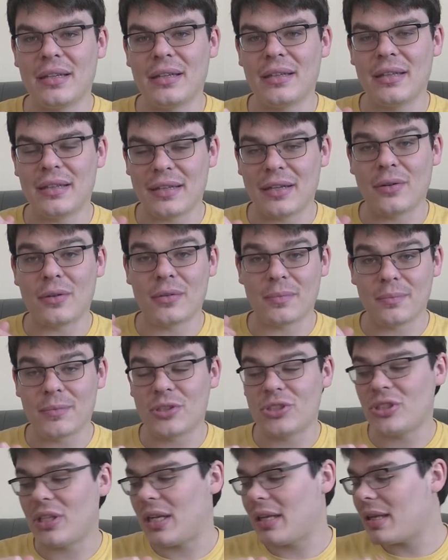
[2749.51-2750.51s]
Nintendo
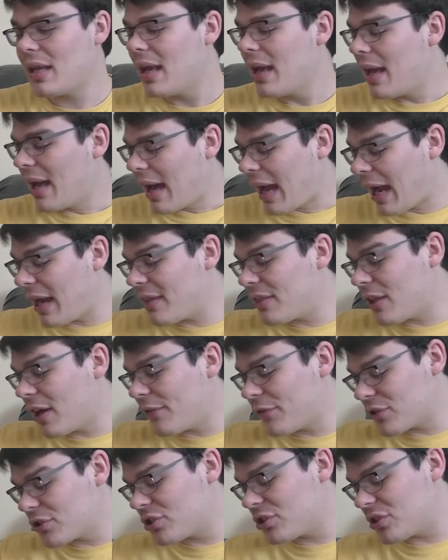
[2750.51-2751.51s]
machine. I thought
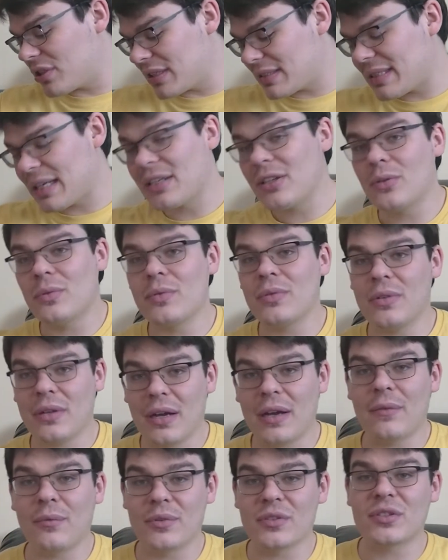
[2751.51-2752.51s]
for sure Nintendo
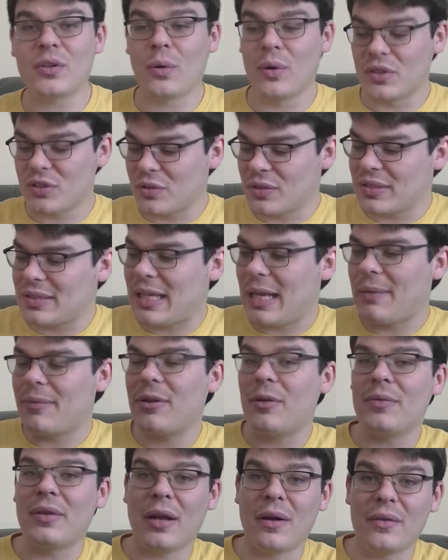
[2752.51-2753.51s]
was going to release
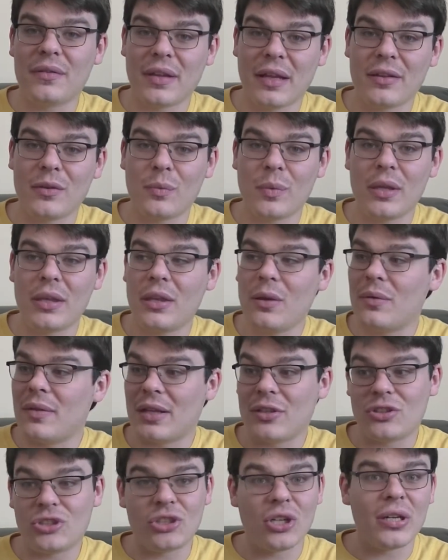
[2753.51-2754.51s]
GameCube titles on the Wii U.
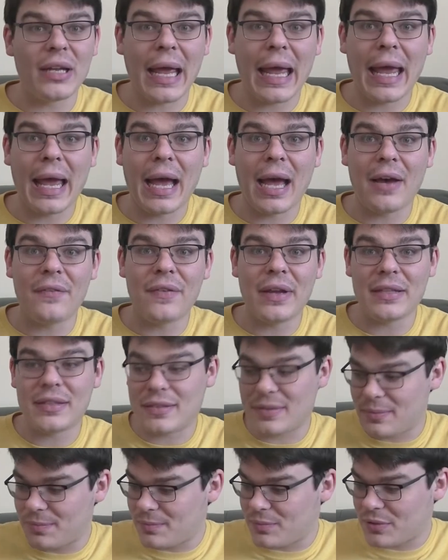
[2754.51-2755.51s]
They should have.
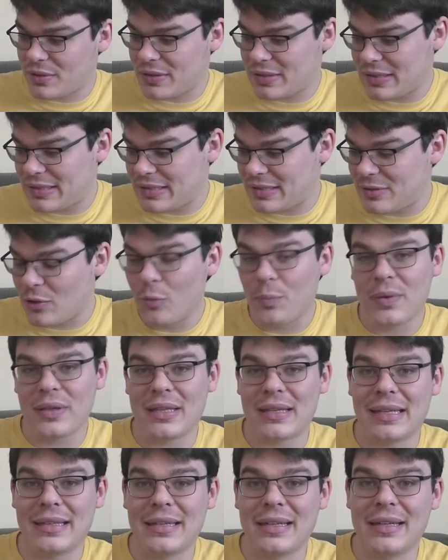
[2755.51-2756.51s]
It's stupid
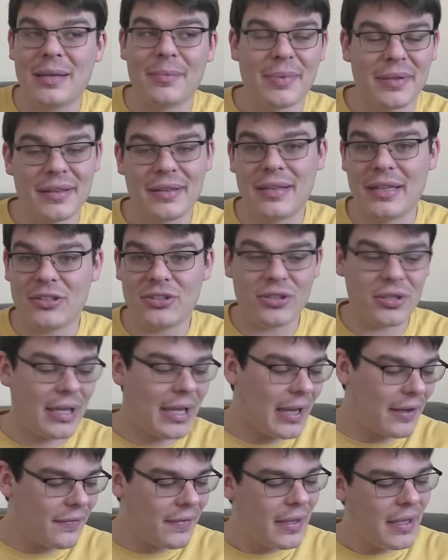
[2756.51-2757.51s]
that they didn't, but they should
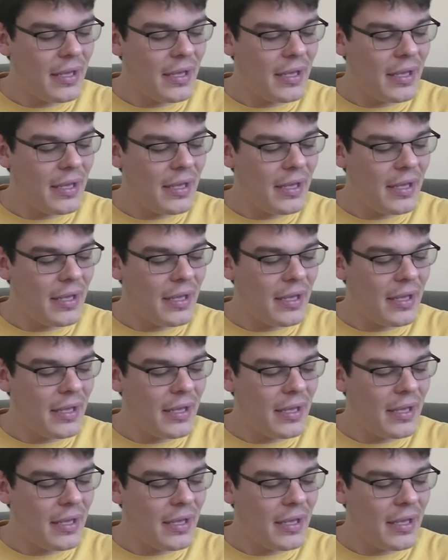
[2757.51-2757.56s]
have.